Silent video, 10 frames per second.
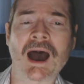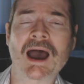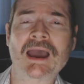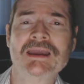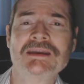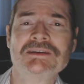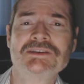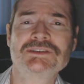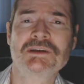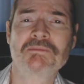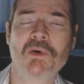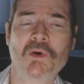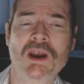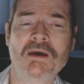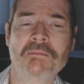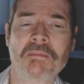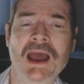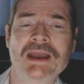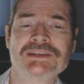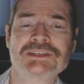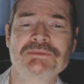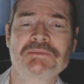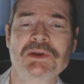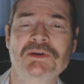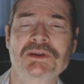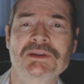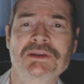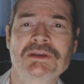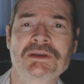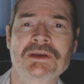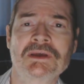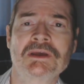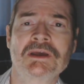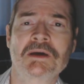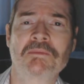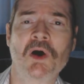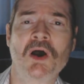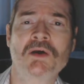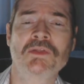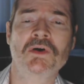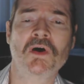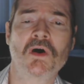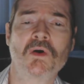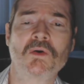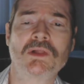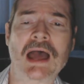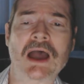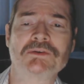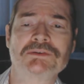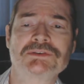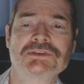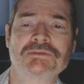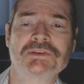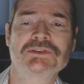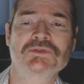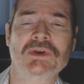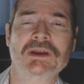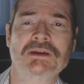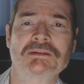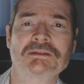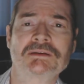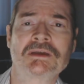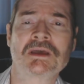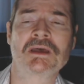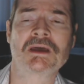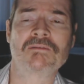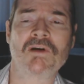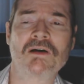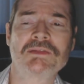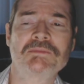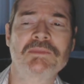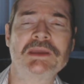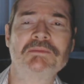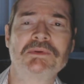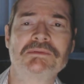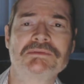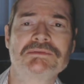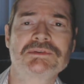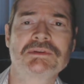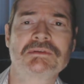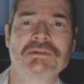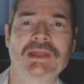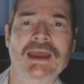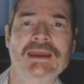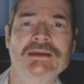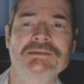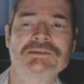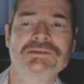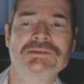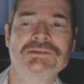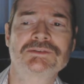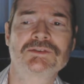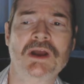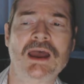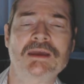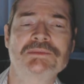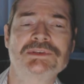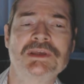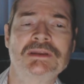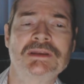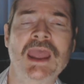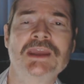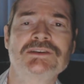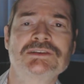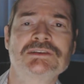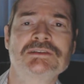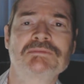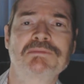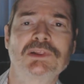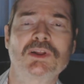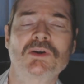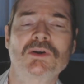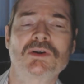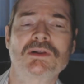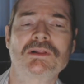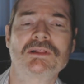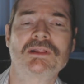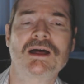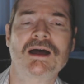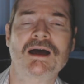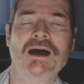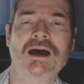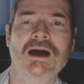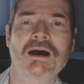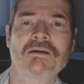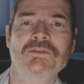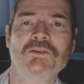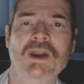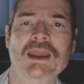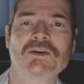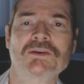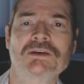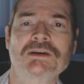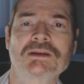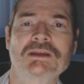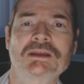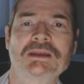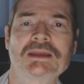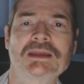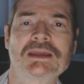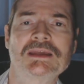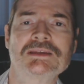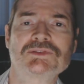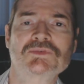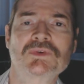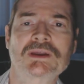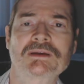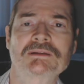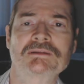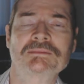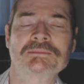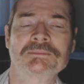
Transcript: I shall pour out my spirit upon the whole house of Israel, of all the peoples, lands, tribes, and nations, plural, of greater Israel.